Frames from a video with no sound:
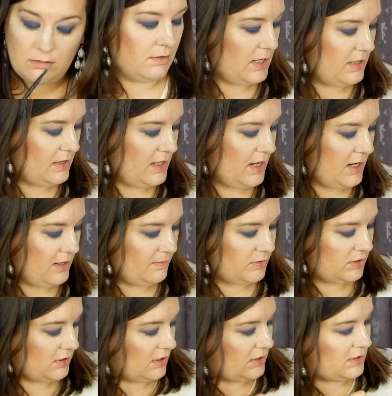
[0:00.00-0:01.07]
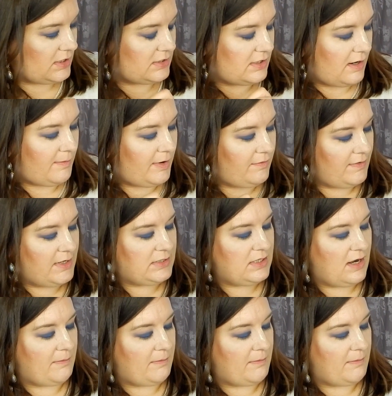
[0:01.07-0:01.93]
And then I'm just going to dust it on my wrist,